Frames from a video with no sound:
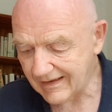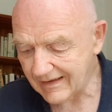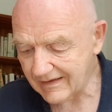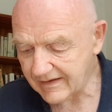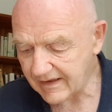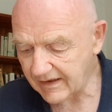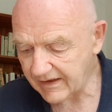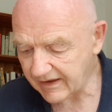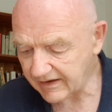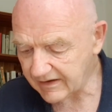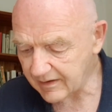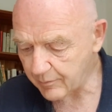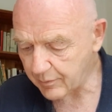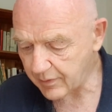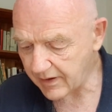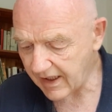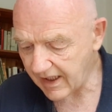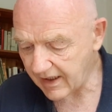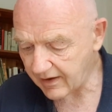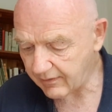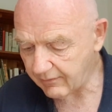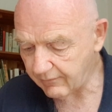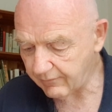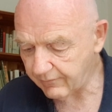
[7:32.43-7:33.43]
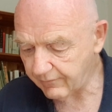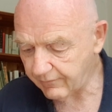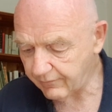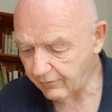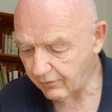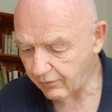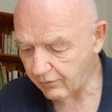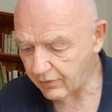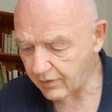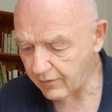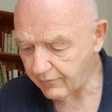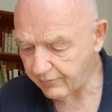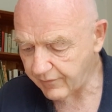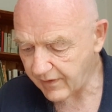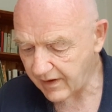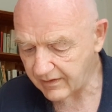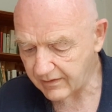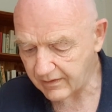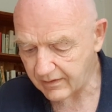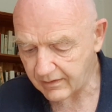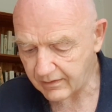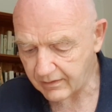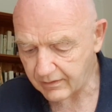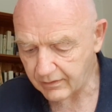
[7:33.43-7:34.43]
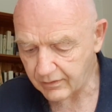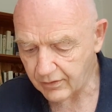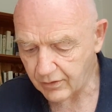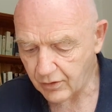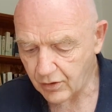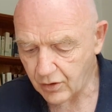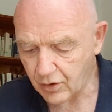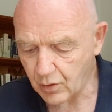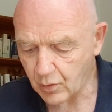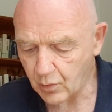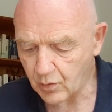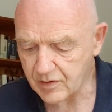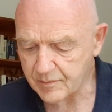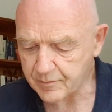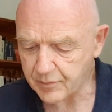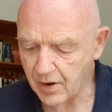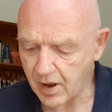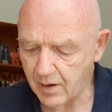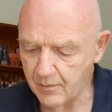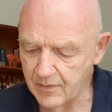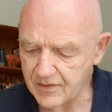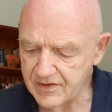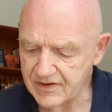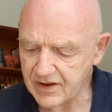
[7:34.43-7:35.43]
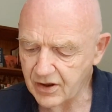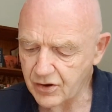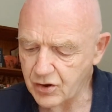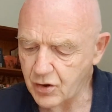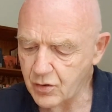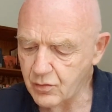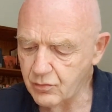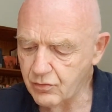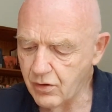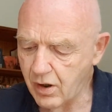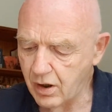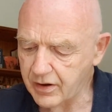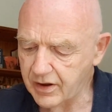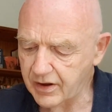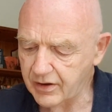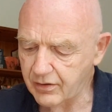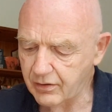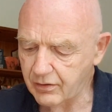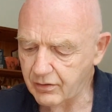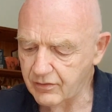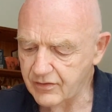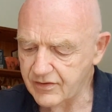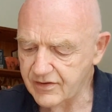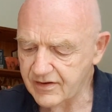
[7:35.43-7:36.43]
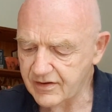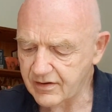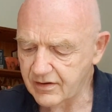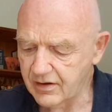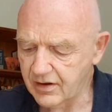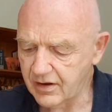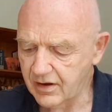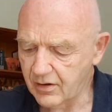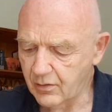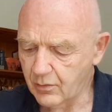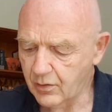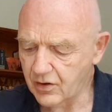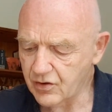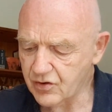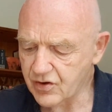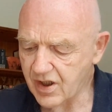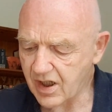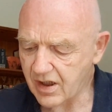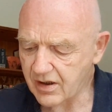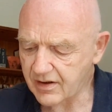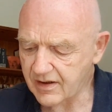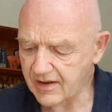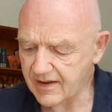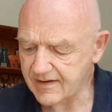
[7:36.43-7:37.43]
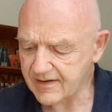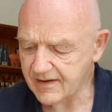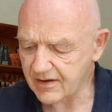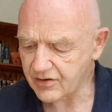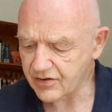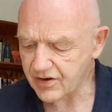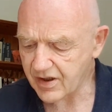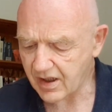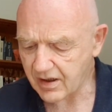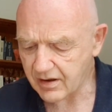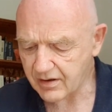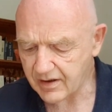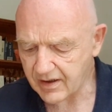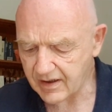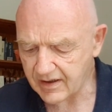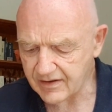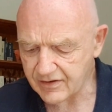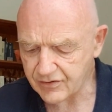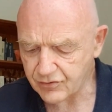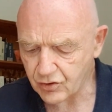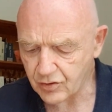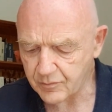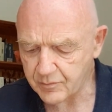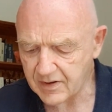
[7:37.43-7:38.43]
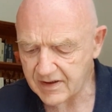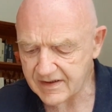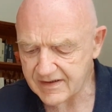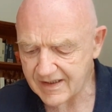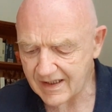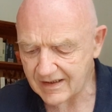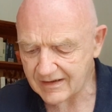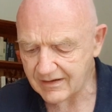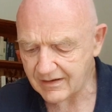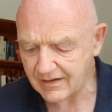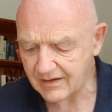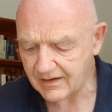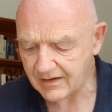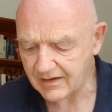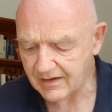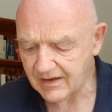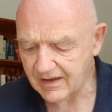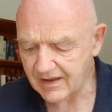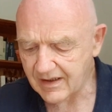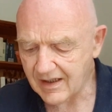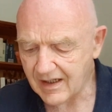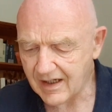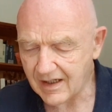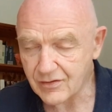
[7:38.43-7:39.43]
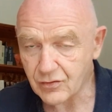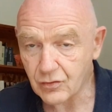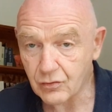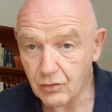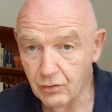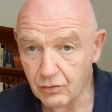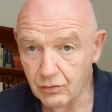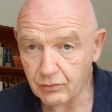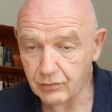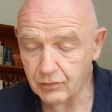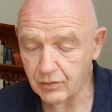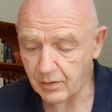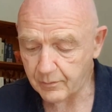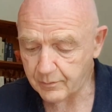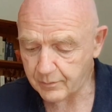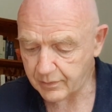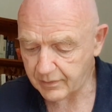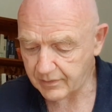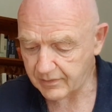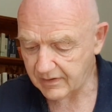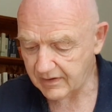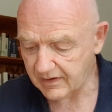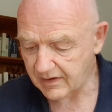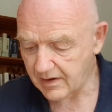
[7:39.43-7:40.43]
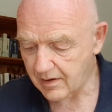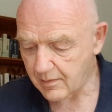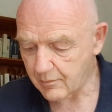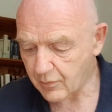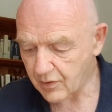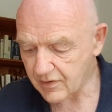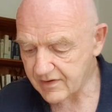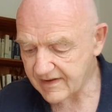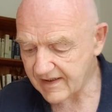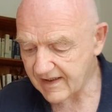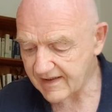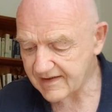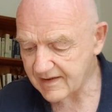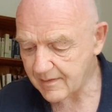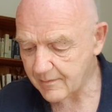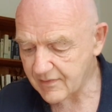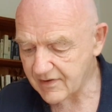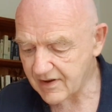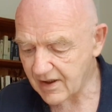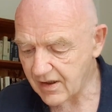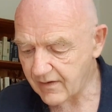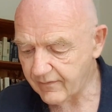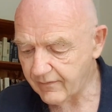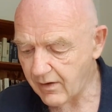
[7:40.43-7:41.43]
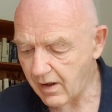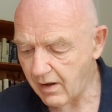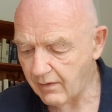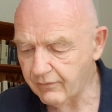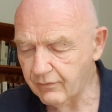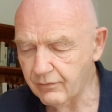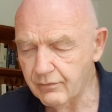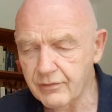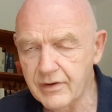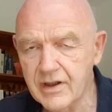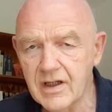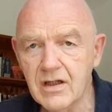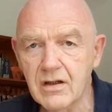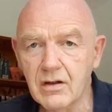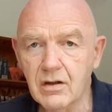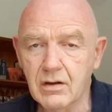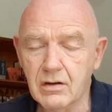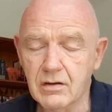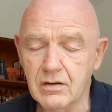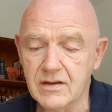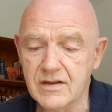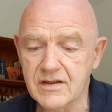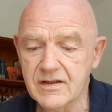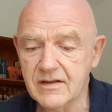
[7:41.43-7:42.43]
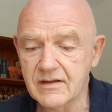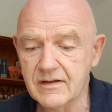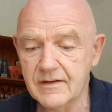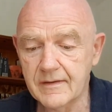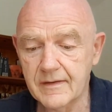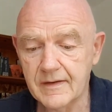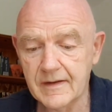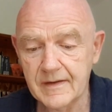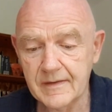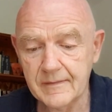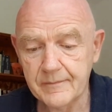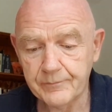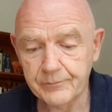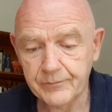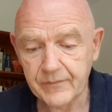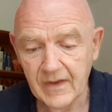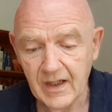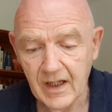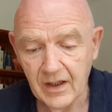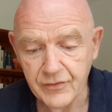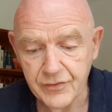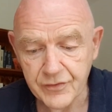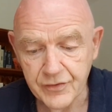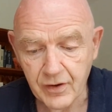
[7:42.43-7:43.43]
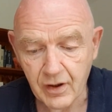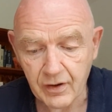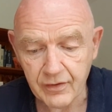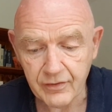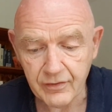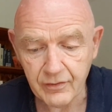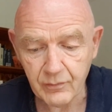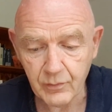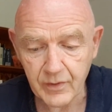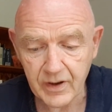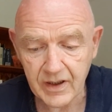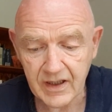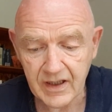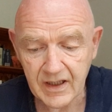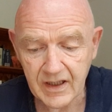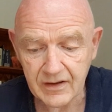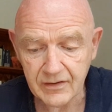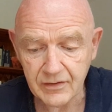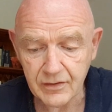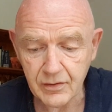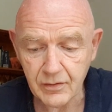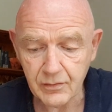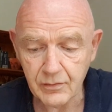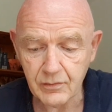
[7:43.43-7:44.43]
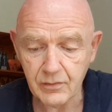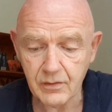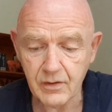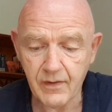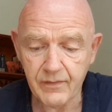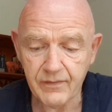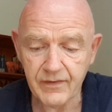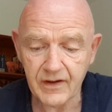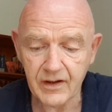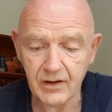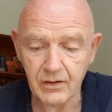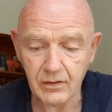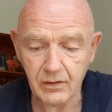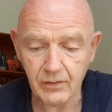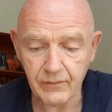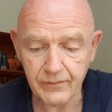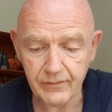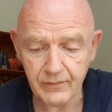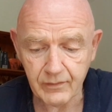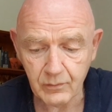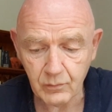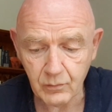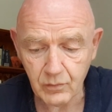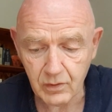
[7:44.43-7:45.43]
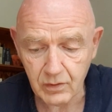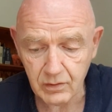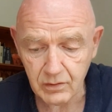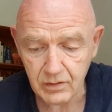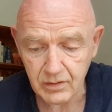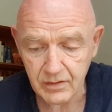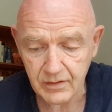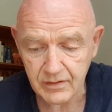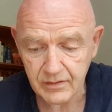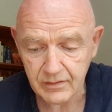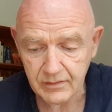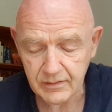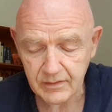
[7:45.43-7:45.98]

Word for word: The little plaintiff or defendant who was promised a new rocking horse when Jarndyce and Jarndyce should be settled has grown up, possessed himself of a real horse, and trotted away into the other world.